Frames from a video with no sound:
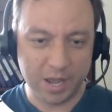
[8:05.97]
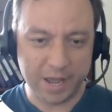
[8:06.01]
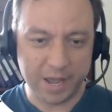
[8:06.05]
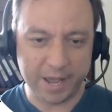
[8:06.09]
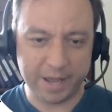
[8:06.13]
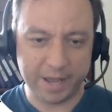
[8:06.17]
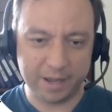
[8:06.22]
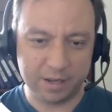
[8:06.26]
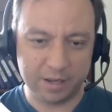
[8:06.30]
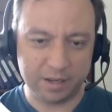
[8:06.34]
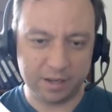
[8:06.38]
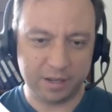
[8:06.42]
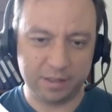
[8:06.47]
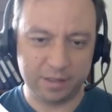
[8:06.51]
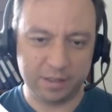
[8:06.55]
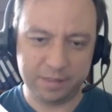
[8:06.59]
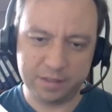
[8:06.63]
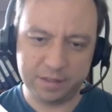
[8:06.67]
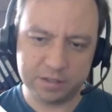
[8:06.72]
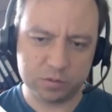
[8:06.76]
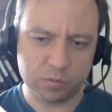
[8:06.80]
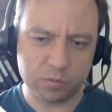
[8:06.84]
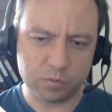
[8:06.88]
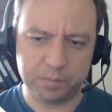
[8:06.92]
And
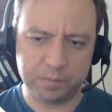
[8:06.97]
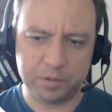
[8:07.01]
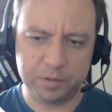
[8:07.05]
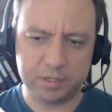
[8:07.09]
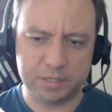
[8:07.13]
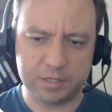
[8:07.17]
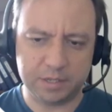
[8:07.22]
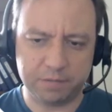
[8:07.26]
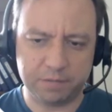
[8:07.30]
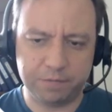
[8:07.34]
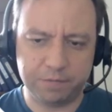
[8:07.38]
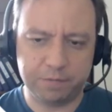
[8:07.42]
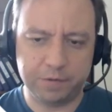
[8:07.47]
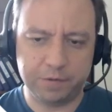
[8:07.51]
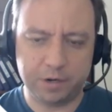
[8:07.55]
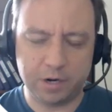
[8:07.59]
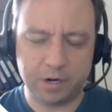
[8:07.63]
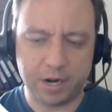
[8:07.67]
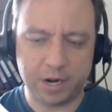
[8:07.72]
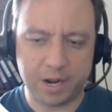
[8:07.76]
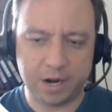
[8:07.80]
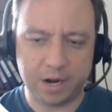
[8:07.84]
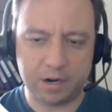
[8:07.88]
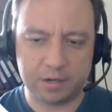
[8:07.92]
these quantum dots are
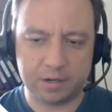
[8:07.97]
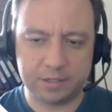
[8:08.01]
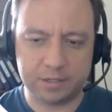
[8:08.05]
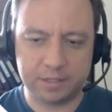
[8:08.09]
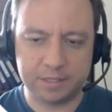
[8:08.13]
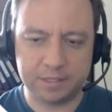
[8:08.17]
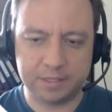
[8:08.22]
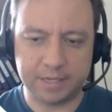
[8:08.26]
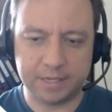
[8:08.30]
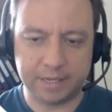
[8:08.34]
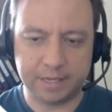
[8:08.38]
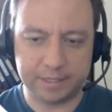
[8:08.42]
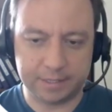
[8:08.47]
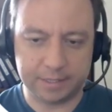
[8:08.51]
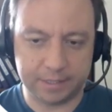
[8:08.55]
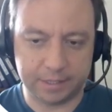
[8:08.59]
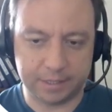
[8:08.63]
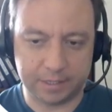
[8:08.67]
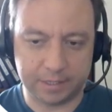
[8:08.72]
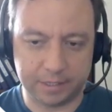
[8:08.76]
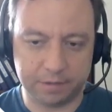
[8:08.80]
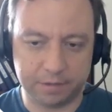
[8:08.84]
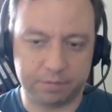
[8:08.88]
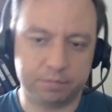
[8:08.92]
very air
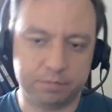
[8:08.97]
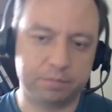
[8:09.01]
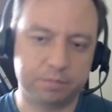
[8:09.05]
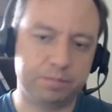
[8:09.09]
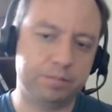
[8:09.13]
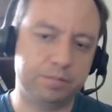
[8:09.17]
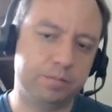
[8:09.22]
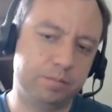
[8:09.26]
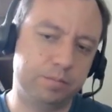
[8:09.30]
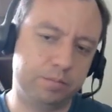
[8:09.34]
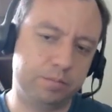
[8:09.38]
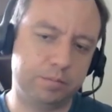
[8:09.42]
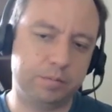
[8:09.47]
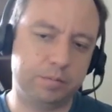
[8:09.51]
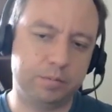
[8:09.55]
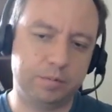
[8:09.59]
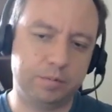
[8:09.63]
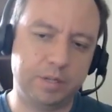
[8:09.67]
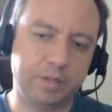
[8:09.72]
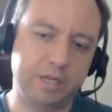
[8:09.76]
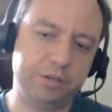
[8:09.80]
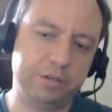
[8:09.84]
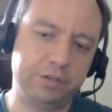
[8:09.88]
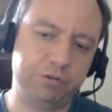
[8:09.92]
sensitive.
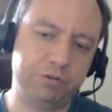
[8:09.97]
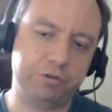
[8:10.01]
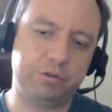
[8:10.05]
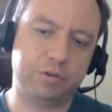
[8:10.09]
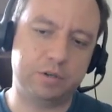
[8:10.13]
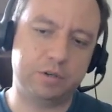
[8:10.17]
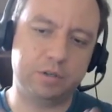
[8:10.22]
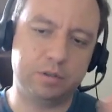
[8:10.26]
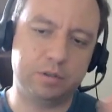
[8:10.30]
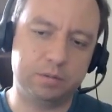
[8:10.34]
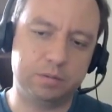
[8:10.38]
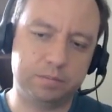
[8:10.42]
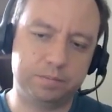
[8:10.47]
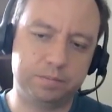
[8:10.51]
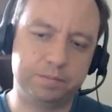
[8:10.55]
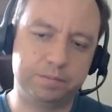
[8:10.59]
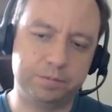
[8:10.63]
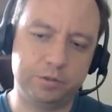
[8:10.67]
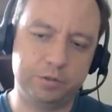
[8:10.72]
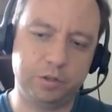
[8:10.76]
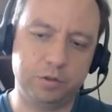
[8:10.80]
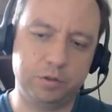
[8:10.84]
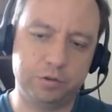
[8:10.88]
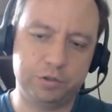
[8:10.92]
Natural
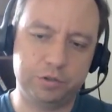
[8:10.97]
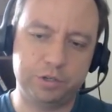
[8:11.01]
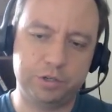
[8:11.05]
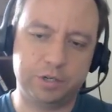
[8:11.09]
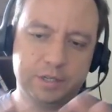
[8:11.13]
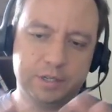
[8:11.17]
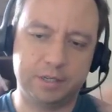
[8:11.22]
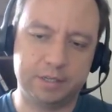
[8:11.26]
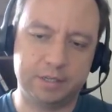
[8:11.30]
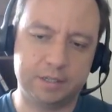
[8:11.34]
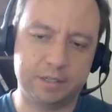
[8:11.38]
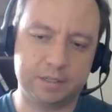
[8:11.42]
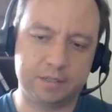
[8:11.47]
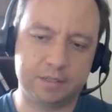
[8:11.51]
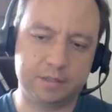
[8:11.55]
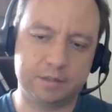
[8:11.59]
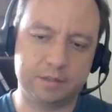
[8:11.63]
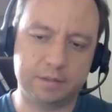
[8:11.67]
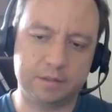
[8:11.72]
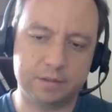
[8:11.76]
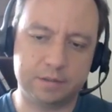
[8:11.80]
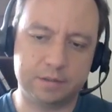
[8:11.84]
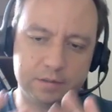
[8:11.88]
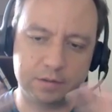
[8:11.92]
solution is
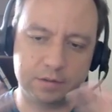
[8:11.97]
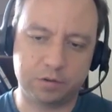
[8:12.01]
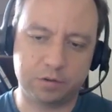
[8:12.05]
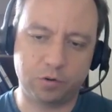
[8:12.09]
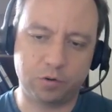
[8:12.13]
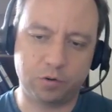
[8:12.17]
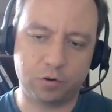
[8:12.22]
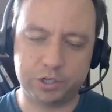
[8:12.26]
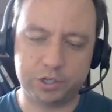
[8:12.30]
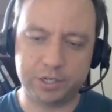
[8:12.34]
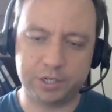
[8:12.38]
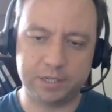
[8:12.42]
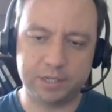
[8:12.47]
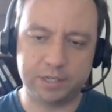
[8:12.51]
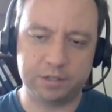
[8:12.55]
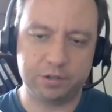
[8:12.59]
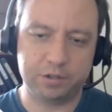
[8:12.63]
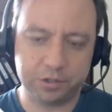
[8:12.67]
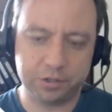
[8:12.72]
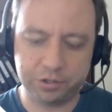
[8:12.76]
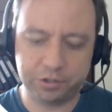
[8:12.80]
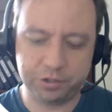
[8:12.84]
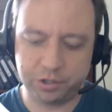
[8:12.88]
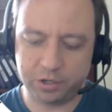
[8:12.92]
core shell
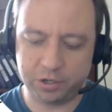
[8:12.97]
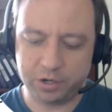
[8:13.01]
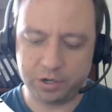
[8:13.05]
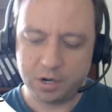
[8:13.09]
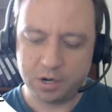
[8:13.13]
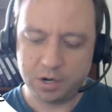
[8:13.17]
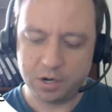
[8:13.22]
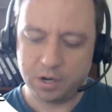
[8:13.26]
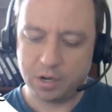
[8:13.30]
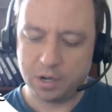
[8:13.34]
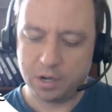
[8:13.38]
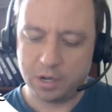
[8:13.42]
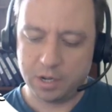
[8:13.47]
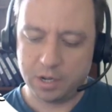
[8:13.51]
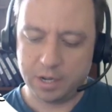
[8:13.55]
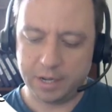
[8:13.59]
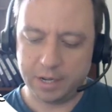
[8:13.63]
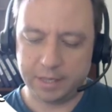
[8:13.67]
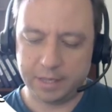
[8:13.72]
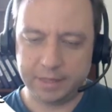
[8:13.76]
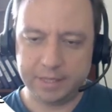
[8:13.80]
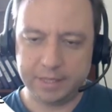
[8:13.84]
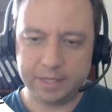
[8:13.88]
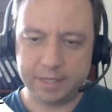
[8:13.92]
structure.
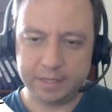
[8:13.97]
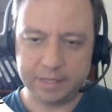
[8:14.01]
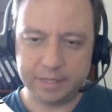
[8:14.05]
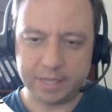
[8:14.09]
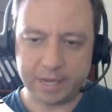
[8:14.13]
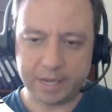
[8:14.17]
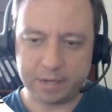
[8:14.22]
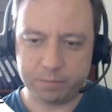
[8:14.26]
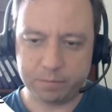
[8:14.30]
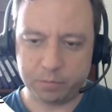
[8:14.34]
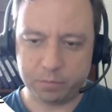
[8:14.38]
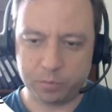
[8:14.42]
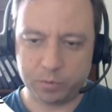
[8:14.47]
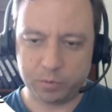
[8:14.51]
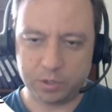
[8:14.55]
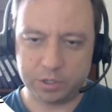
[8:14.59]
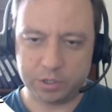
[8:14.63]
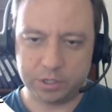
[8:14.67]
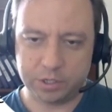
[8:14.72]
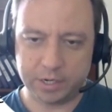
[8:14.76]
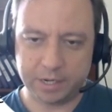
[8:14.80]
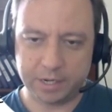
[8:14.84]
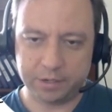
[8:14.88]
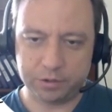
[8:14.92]
At that time, we were
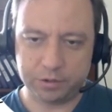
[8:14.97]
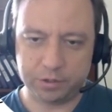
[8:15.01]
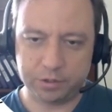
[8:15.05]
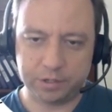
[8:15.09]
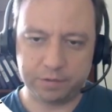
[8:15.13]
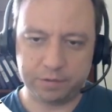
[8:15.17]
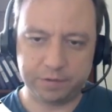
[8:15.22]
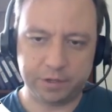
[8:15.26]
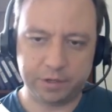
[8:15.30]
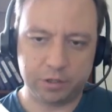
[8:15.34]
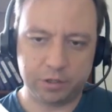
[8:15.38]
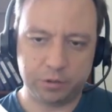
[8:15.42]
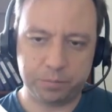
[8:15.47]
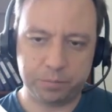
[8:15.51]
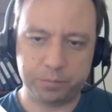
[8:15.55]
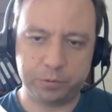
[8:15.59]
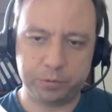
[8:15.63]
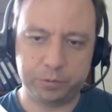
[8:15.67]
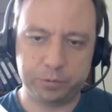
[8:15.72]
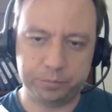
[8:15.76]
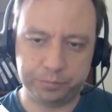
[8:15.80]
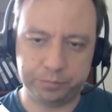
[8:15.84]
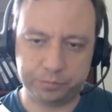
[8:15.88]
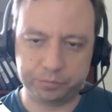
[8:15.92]
trying to develop
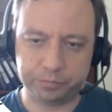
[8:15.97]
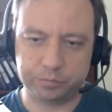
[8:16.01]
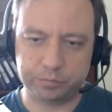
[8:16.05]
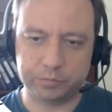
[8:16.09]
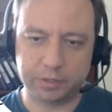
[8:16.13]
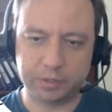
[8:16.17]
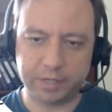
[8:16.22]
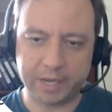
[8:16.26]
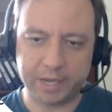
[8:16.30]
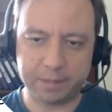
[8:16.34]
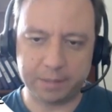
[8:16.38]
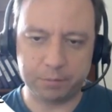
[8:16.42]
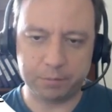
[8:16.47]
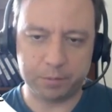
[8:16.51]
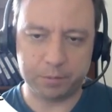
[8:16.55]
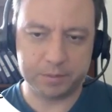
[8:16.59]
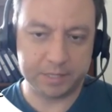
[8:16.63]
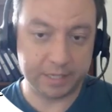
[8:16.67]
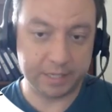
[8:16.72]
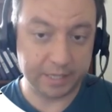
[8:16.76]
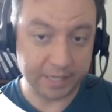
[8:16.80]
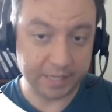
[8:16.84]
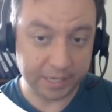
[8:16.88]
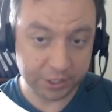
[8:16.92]
the cadmium
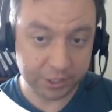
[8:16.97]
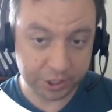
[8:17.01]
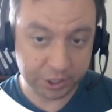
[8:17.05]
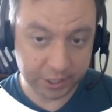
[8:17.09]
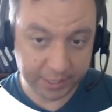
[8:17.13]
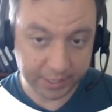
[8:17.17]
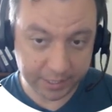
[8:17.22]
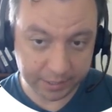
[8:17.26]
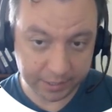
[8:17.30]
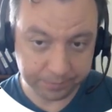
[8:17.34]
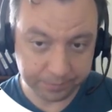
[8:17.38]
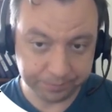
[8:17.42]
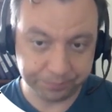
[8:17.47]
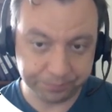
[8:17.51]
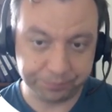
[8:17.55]
selenide shell.